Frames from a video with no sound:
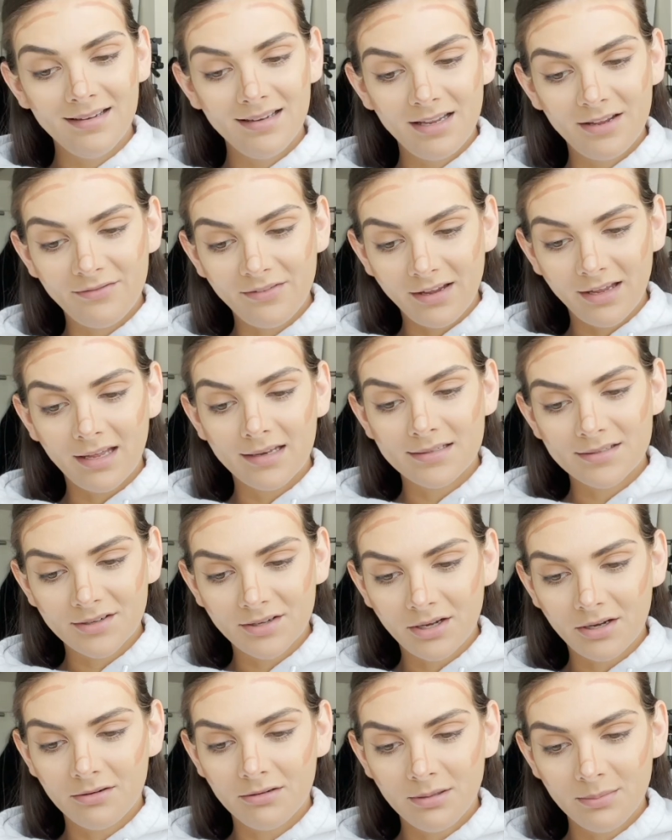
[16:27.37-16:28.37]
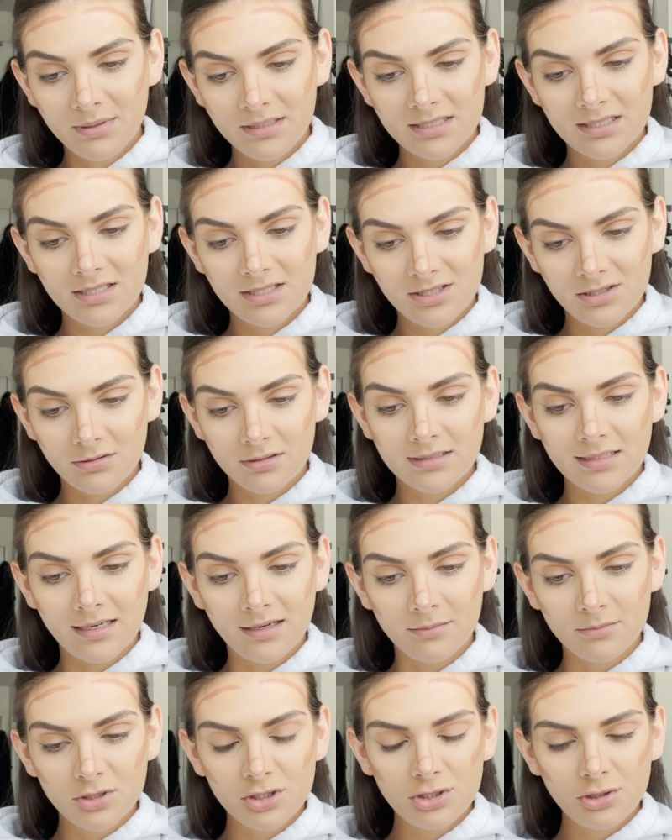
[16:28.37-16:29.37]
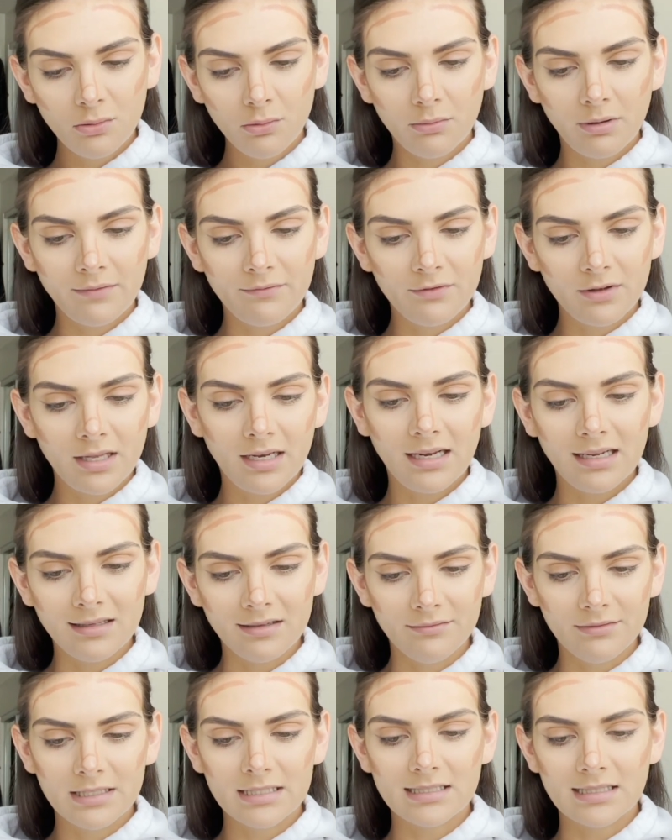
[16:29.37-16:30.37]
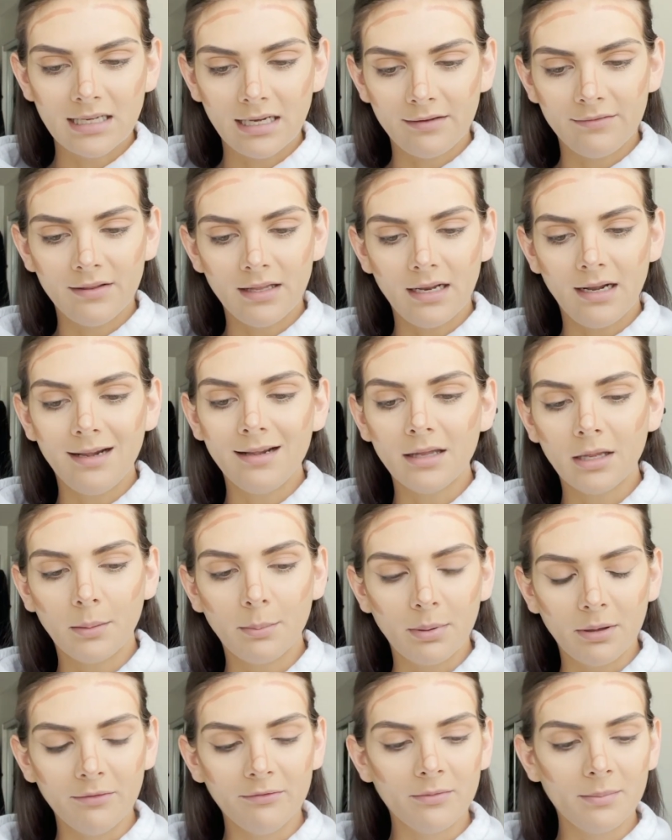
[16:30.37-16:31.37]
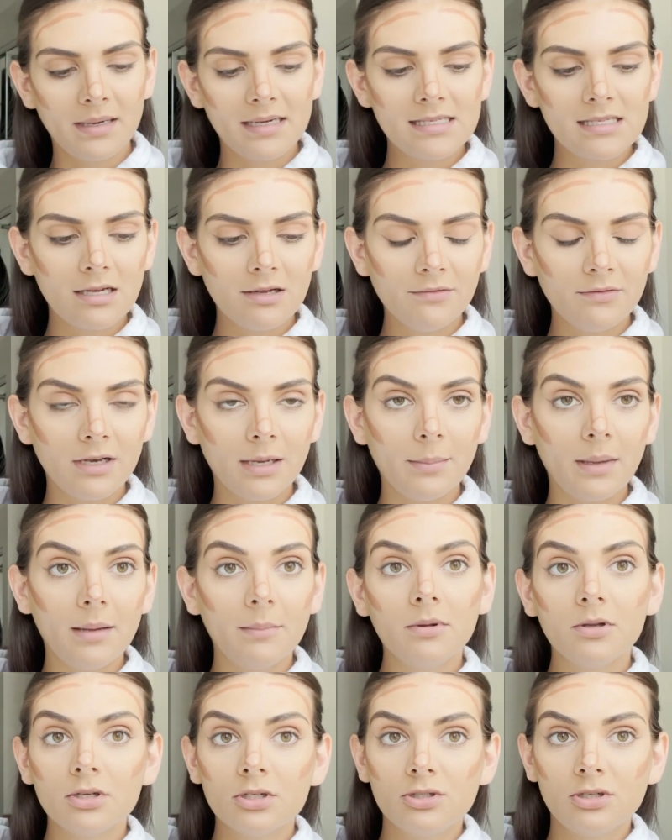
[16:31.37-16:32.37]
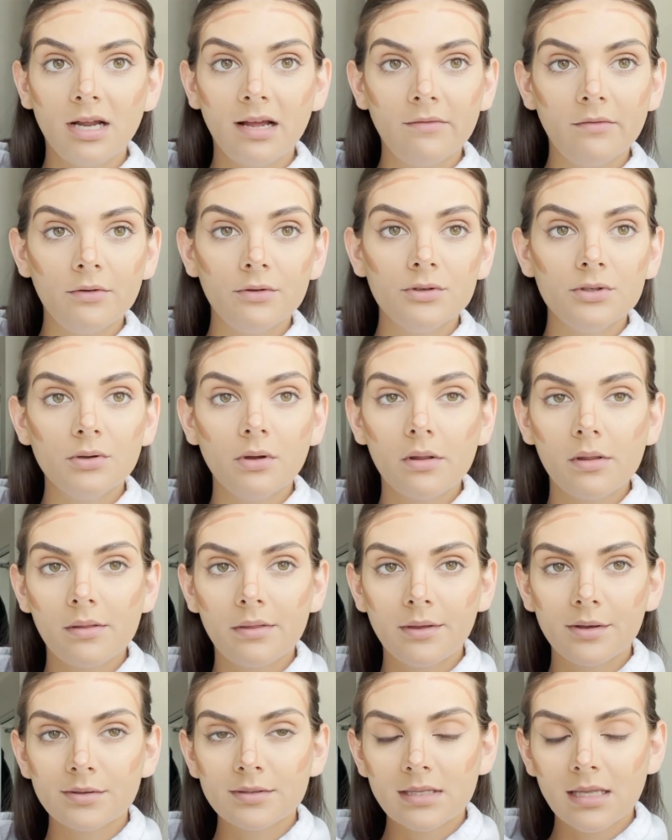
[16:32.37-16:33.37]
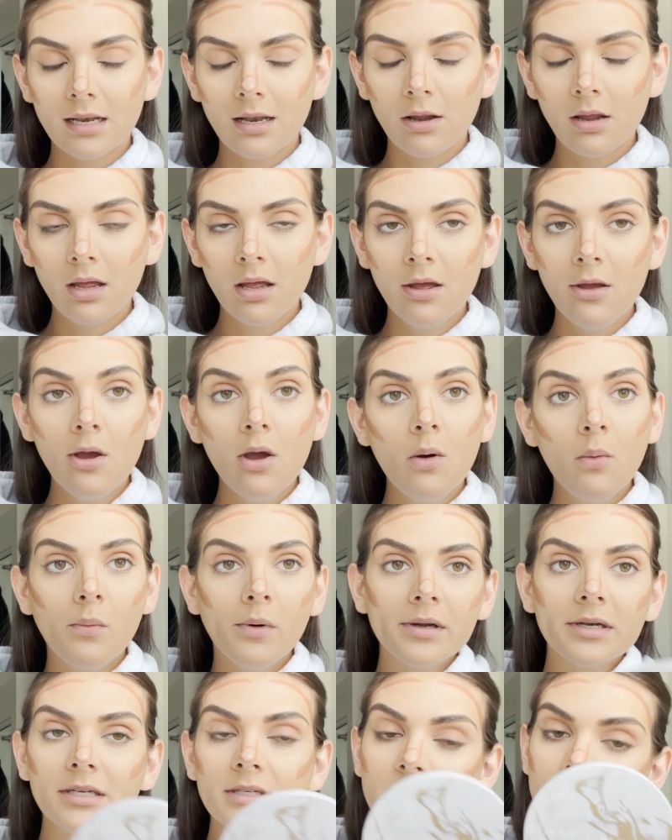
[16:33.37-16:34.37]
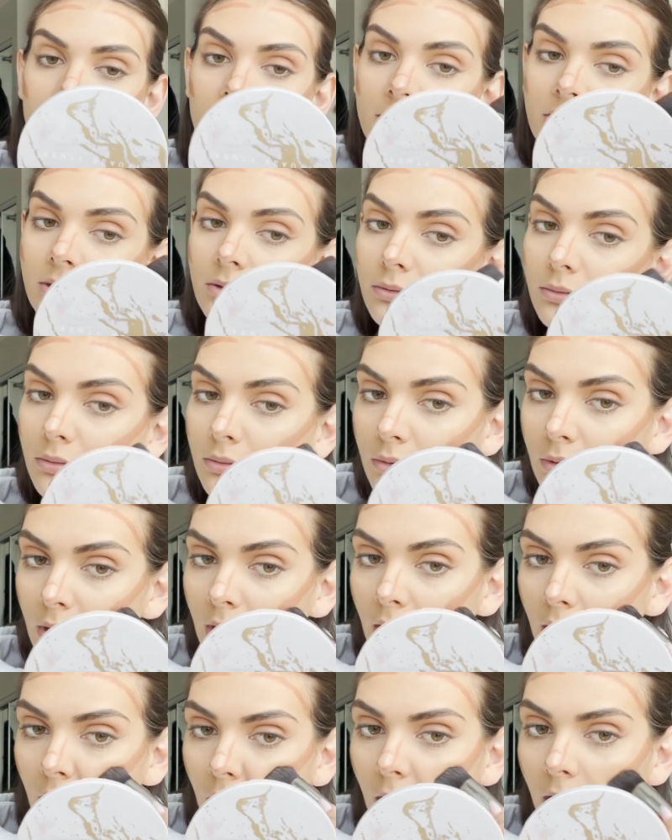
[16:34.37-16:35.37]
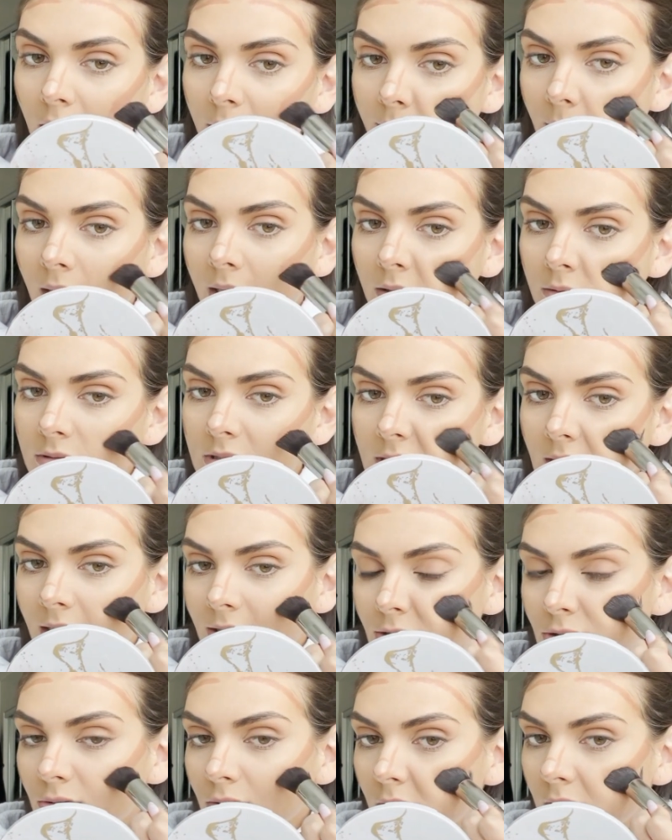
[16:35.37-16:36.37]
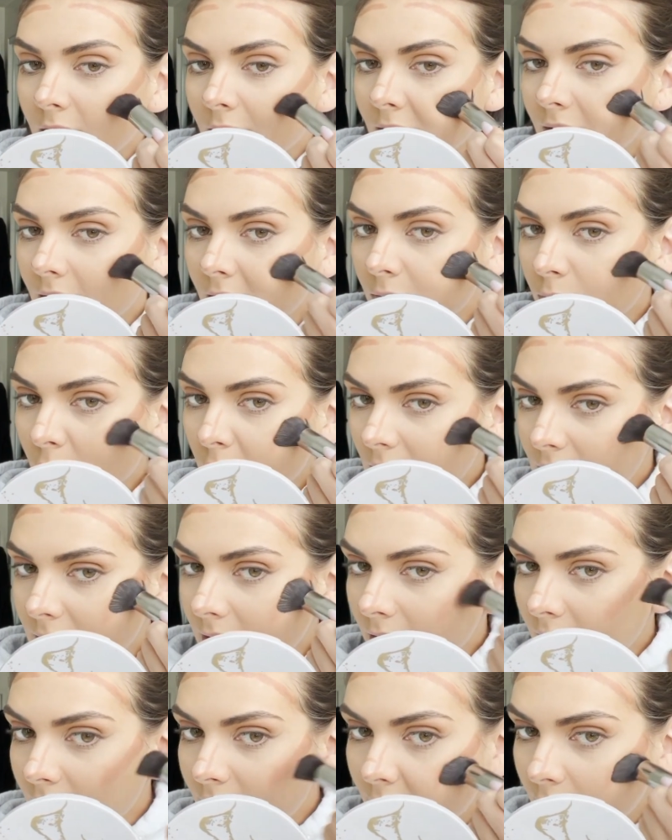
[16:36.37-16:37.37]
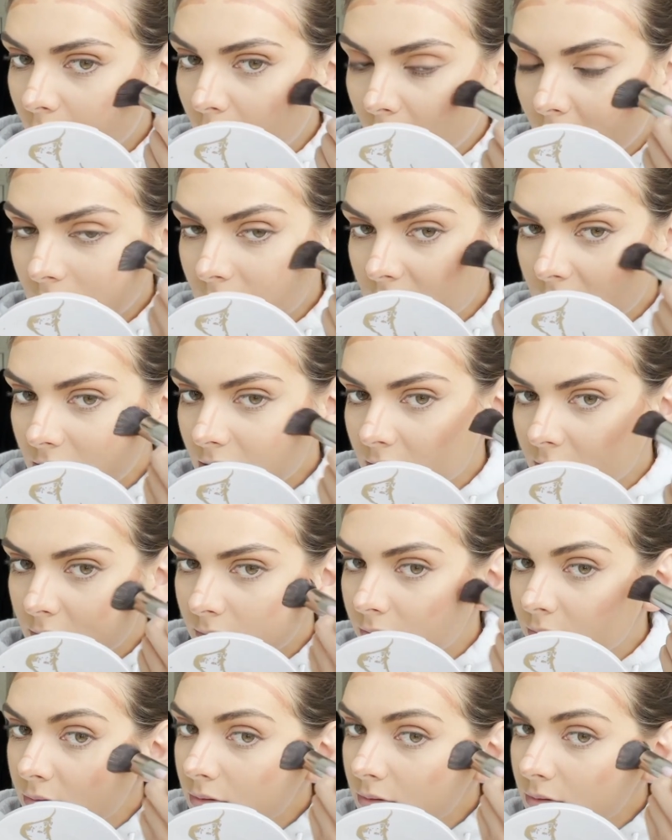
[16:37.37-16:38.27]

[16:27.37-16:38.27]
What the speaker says: If I get to go, I'll be just so excited. I'm just so grateful that I live this life that I like built for myself, and I'm able to travel and do all the things that I wanted to do on my own schedule and can work there if I want to.